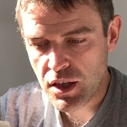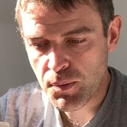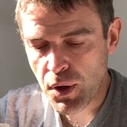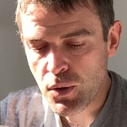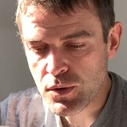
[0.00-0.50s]
The
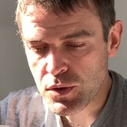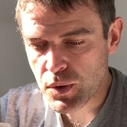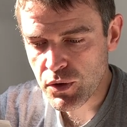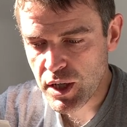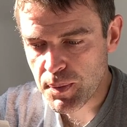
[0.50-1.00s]
bones were
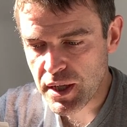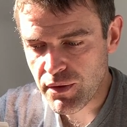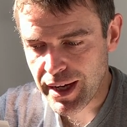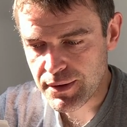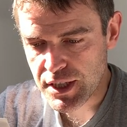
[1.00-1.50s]
creeping
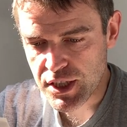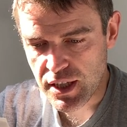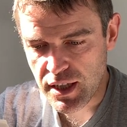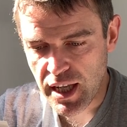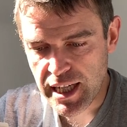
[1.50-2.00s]
around each
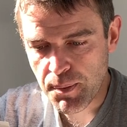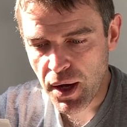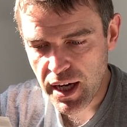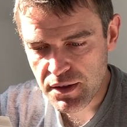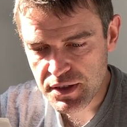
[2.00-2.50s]
other like a
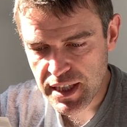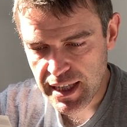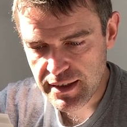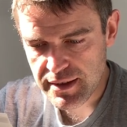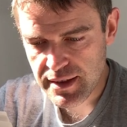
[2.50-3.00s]
pile of
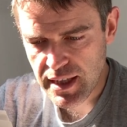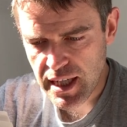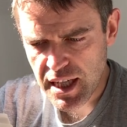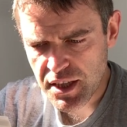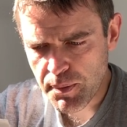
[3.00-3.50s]
snakes.
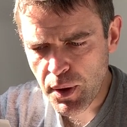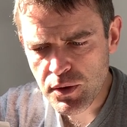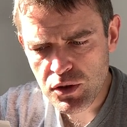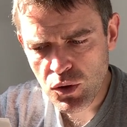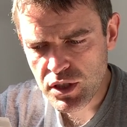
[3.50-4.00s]
The
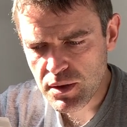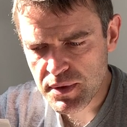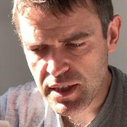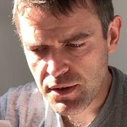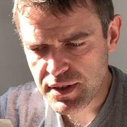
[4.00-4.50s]
bones sorted
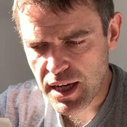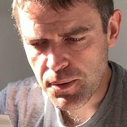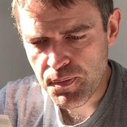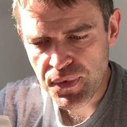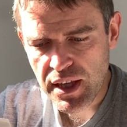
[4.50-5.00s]
themselves
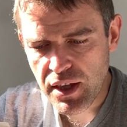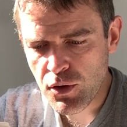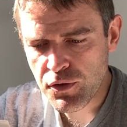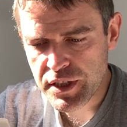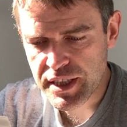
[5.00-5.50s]
out. They
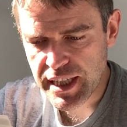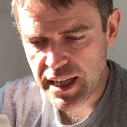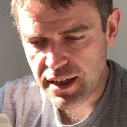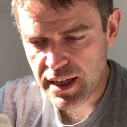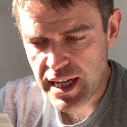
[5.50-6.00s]
all fitted
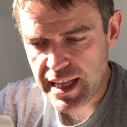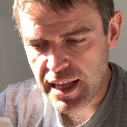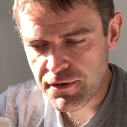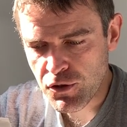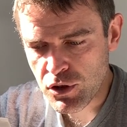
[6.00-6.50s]
together.
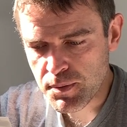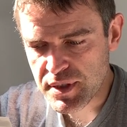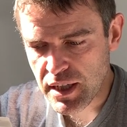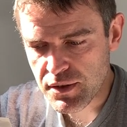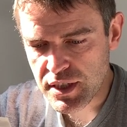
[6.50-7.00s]
They formed
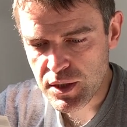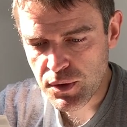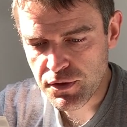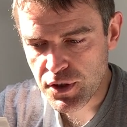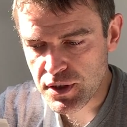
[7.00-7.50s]
themselves into a
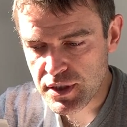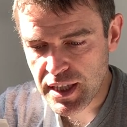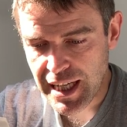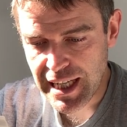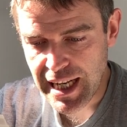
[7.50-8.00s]
foot
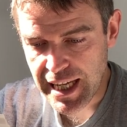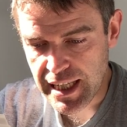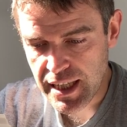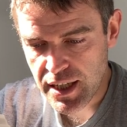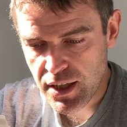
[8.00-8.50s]
and a leg.